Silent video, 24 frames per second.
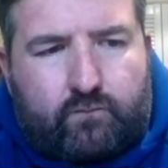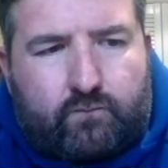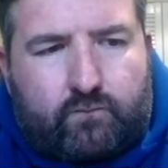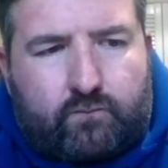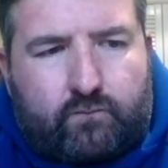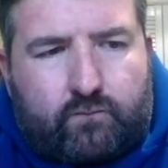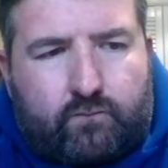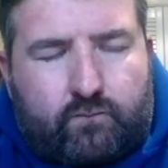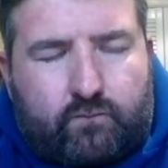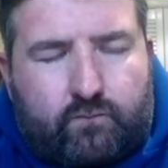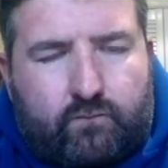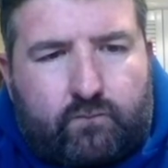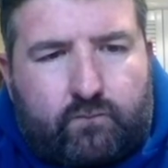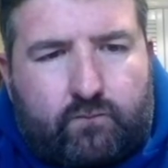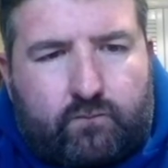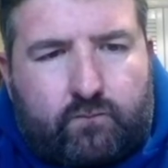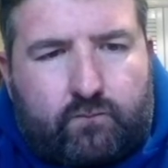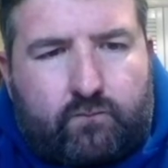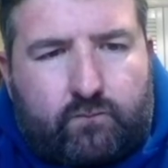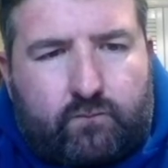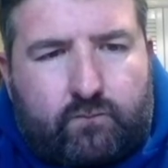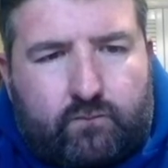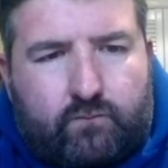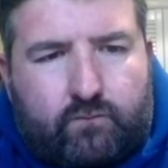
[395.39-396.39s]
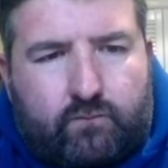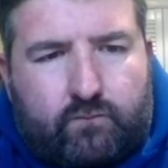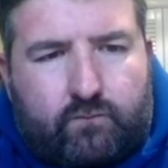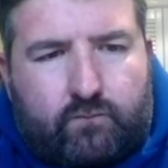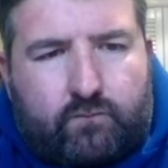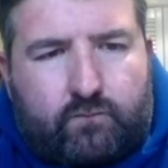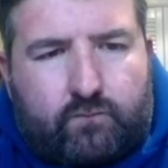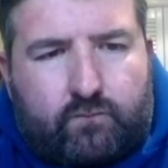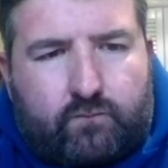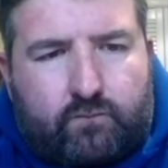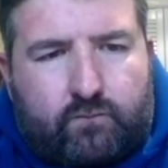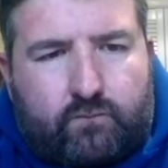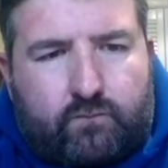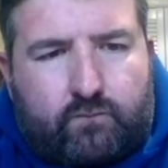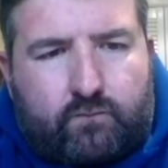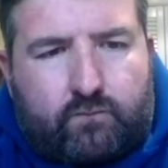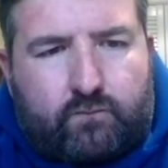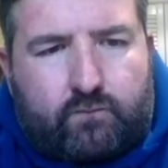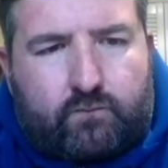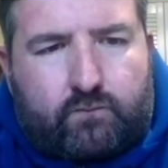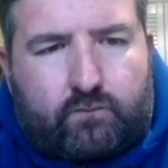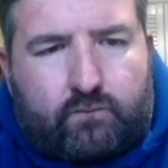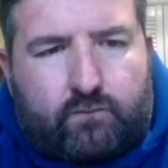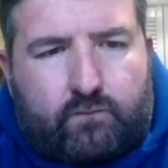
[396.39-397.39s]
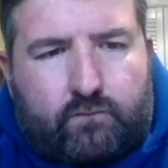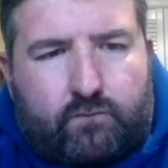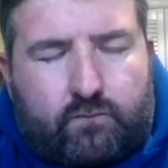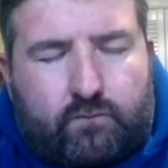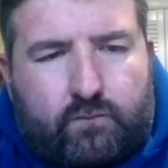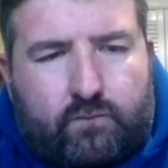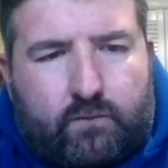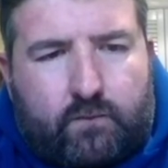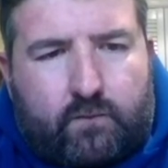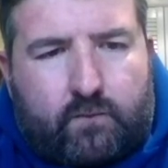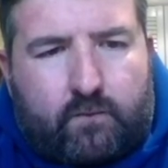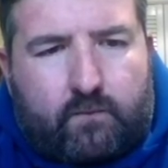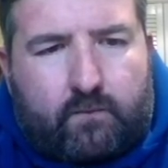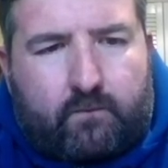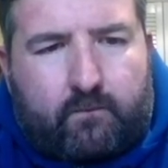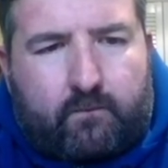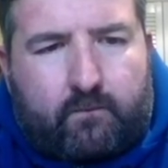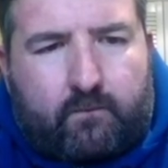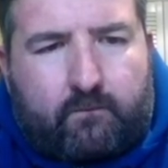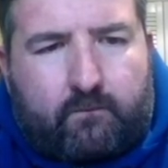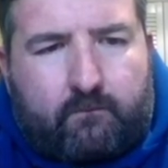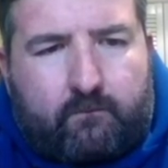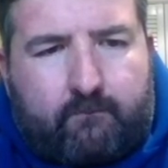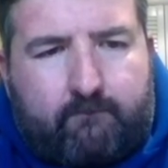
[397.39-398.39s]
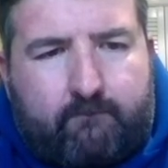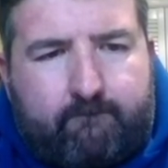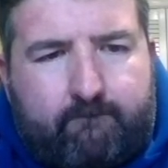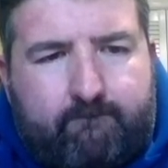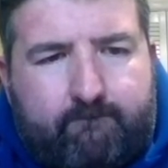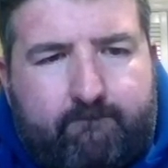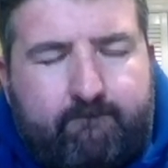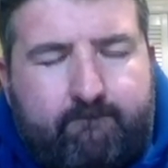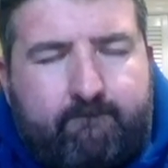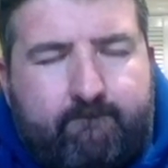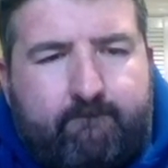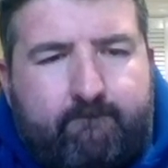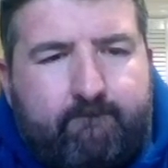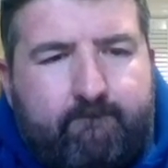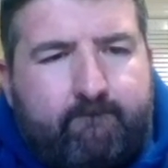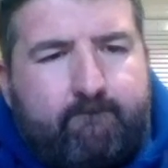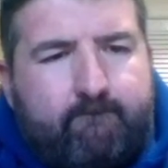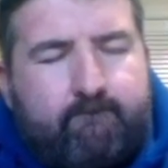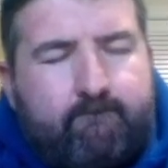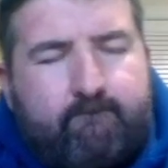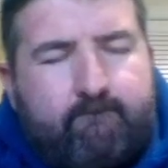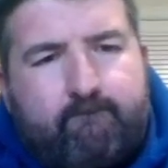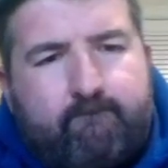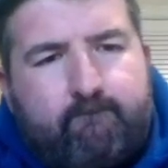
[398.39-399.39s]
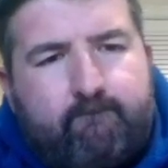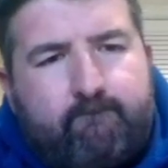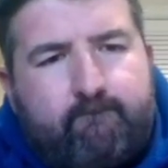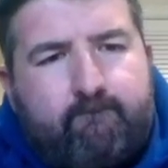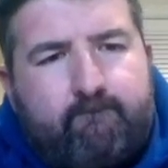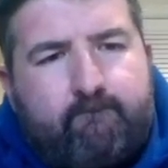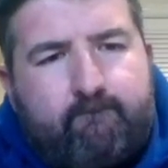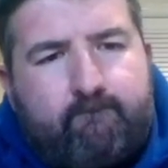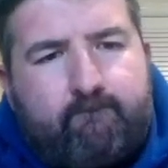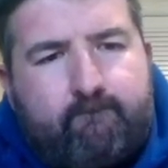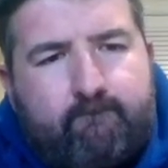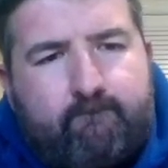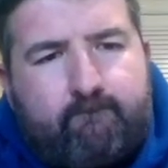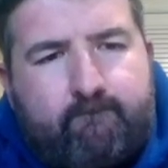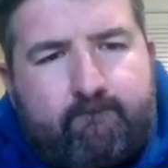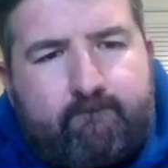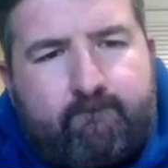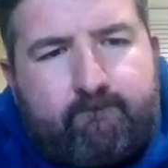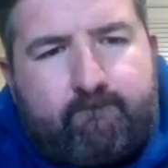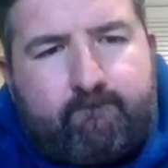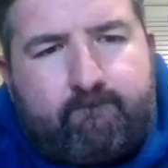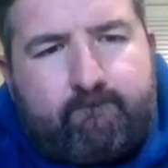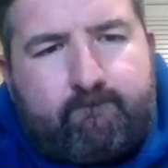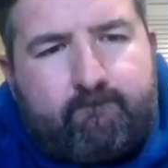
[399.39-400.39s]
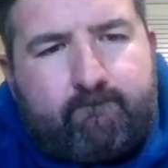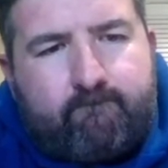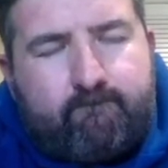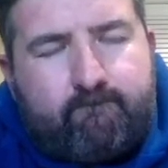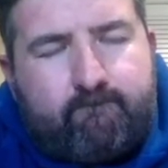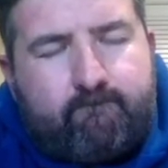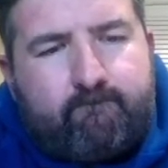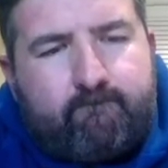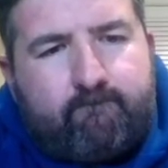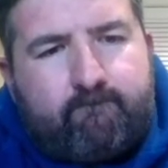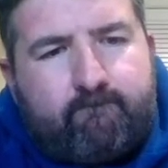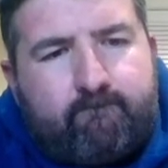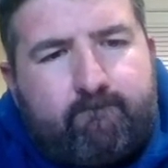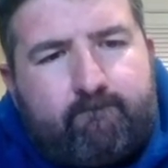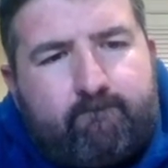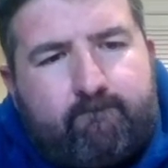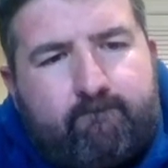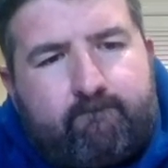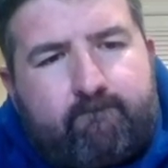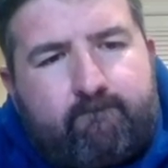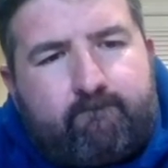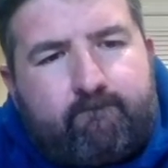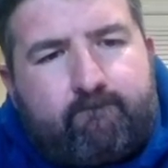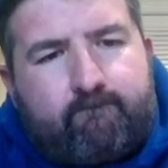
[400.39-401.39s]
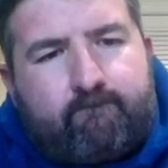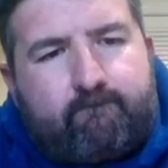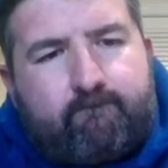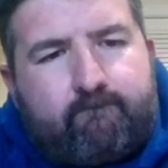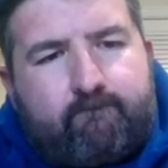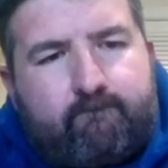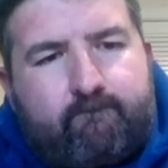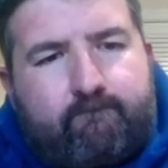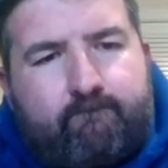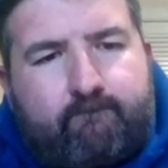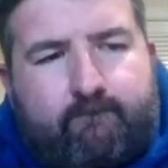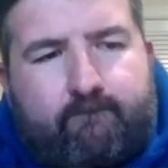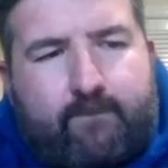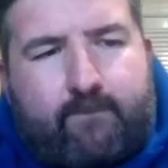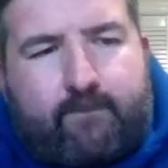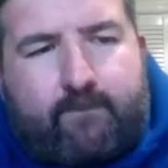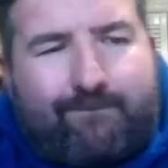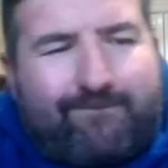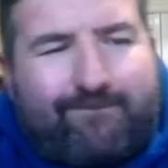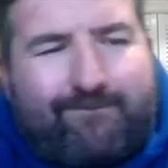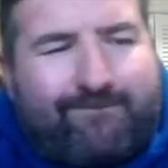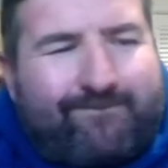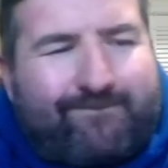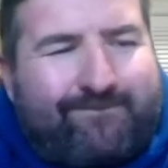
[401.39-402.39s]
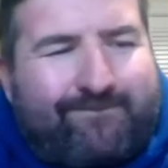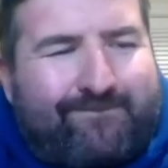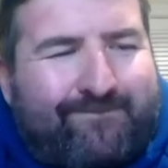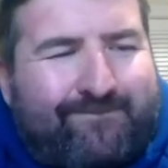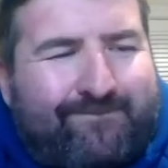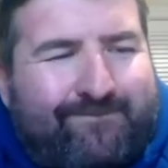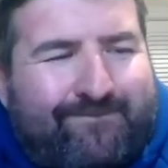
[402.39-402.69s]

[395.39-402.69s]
(not speaking)